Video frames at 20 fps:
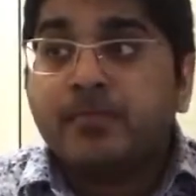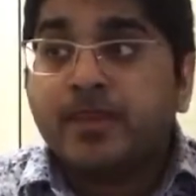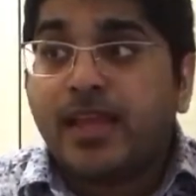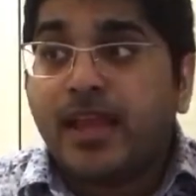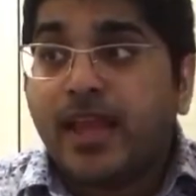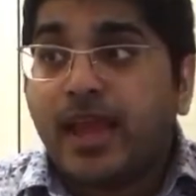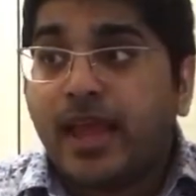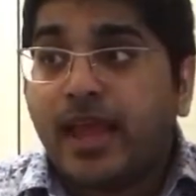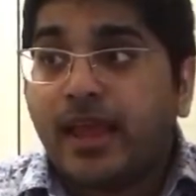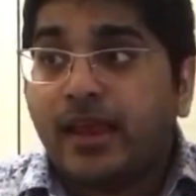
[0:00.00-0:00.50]

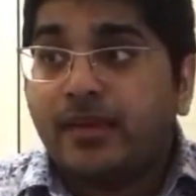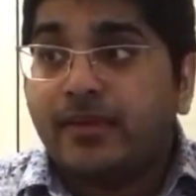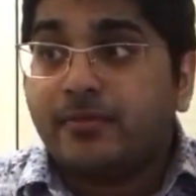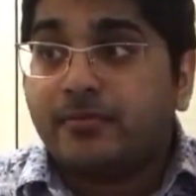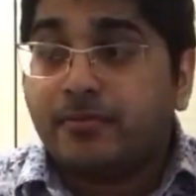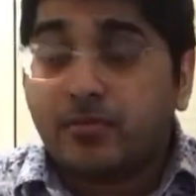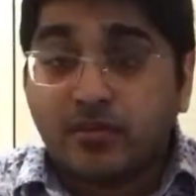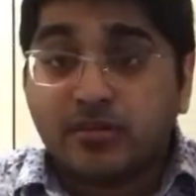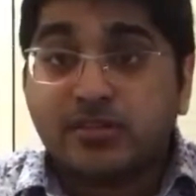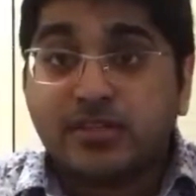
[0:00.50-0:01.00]
and
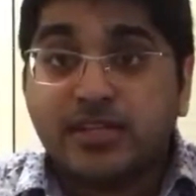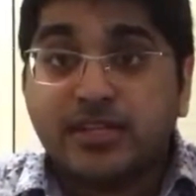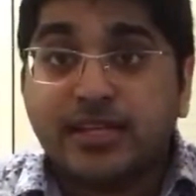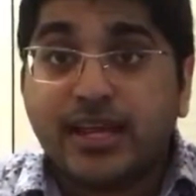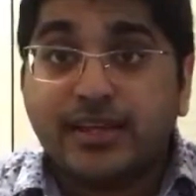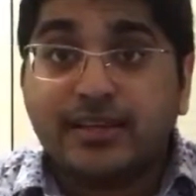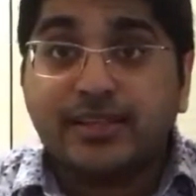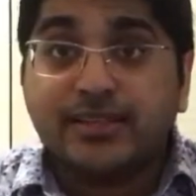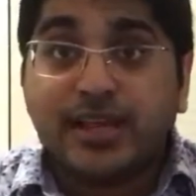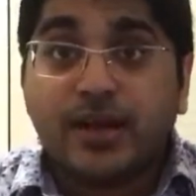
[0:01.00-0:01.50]
personally,
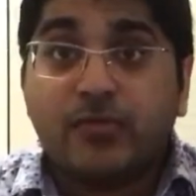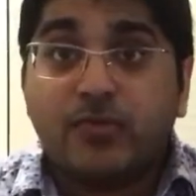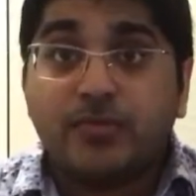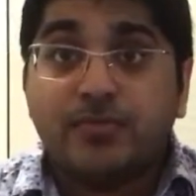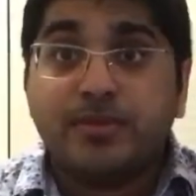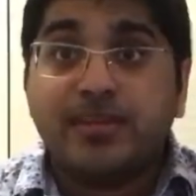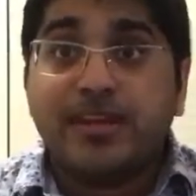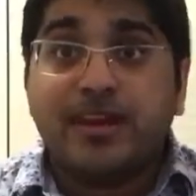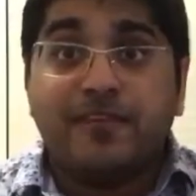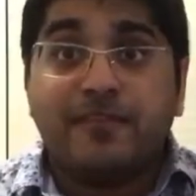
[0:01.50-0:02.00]
I think that would
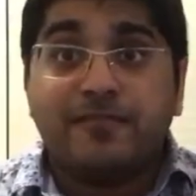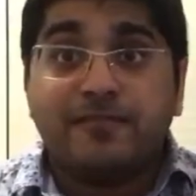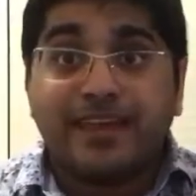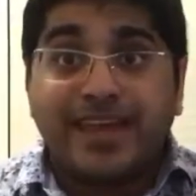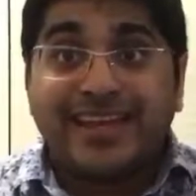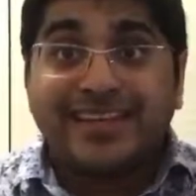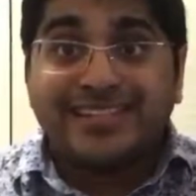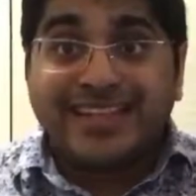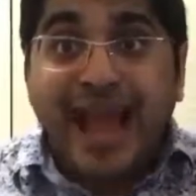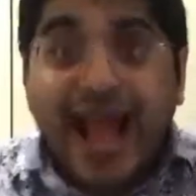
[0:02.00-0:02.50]
be a
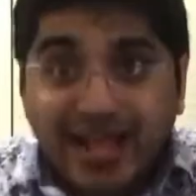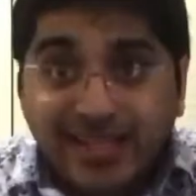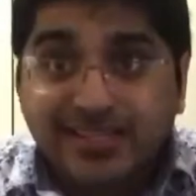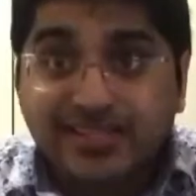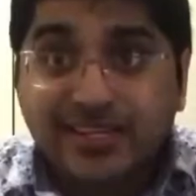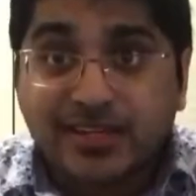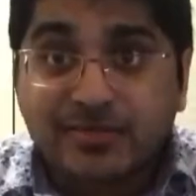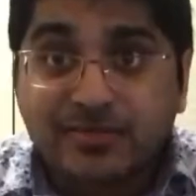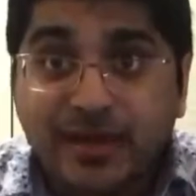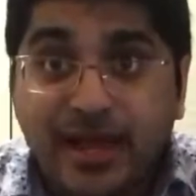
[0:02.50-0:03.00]

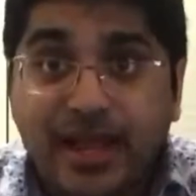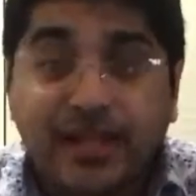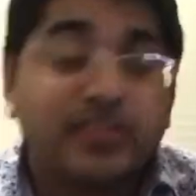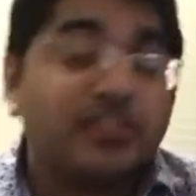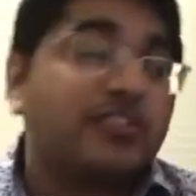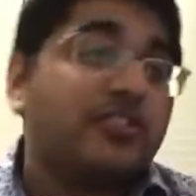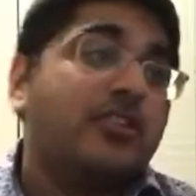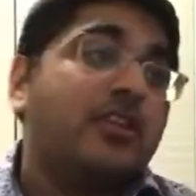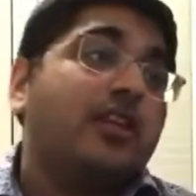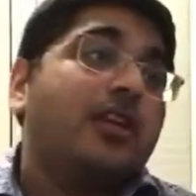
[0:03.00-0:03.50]
fantastic
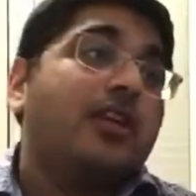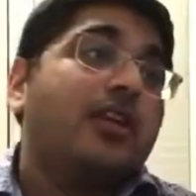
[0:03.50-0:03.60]
match.